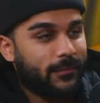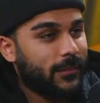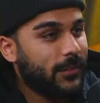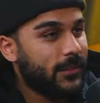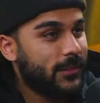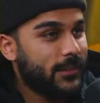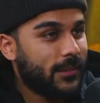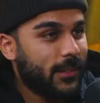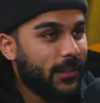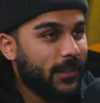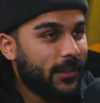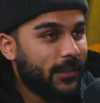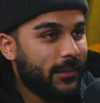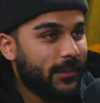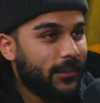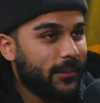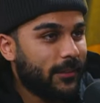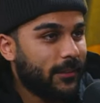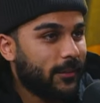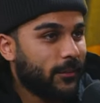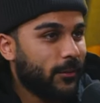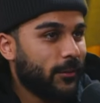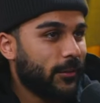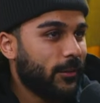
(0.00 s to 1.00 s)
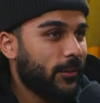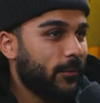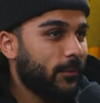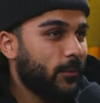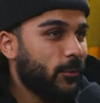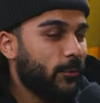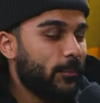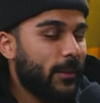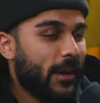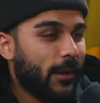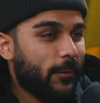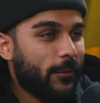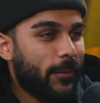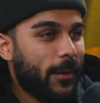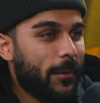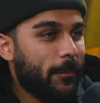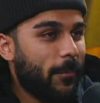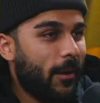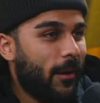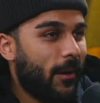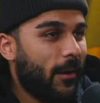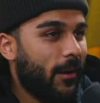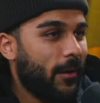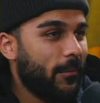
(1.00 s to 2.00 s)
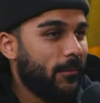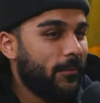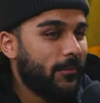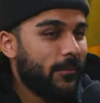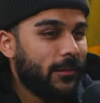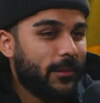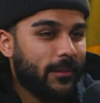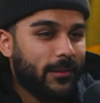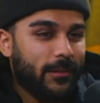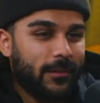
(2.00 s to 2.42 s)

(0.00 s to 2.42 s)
That's it. I'm gonna move back with my mom,